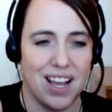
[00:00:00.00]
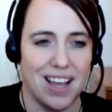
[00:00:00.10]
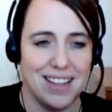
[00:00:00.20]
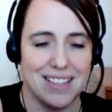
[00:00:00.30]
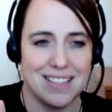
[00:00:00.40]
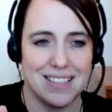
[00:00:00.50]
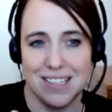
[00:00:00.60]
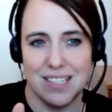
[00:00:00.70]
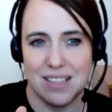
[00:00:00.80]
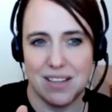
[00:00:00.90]
Again, that's
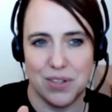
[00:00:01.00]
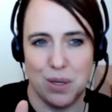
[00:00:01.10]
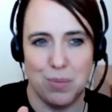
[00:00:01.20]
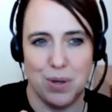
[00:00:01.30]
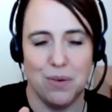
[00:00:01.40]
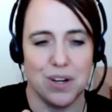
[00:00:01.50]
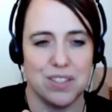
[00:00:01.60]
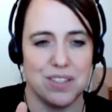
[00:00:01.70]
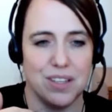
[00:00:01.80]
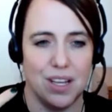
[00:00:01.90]
deletion 17p where
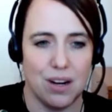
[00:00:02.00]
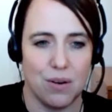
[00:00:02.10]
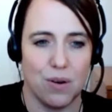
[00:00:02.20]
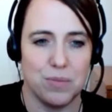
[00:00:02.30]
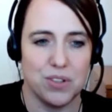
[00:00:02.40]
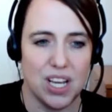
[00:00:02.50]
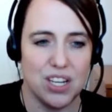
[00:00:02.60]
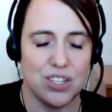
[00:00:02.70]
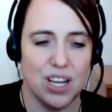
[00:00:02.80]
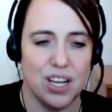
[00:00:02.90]
it's deleted or
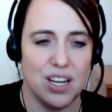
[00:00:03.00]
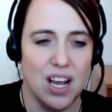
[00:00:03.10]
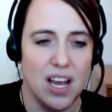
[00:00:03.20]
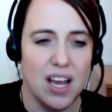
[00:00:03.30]
mutation.